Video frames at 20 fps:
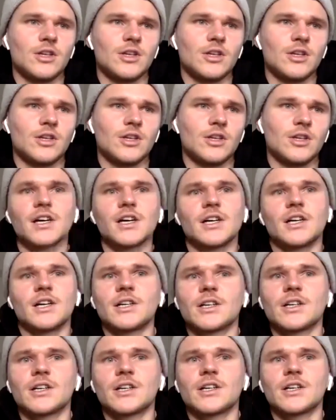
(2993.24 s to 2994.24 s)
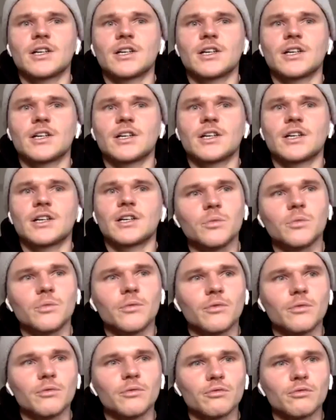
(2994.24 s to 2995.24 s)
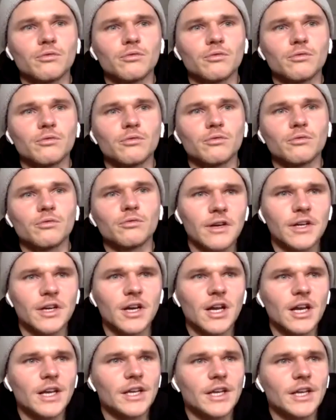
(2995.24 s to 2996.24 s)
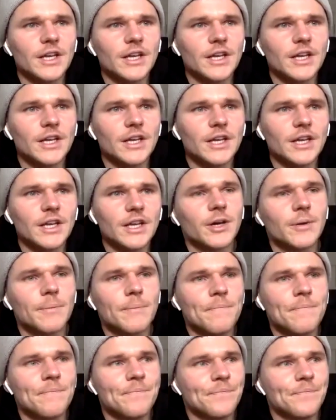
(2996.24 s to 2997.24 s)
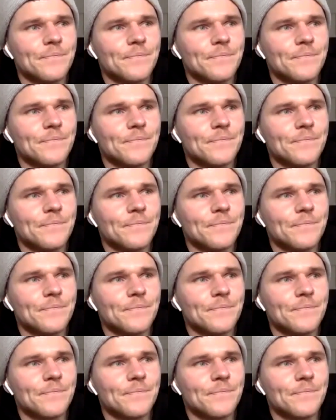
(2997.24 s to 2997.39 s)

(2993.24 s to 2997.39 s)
you have to kind of realize very early on that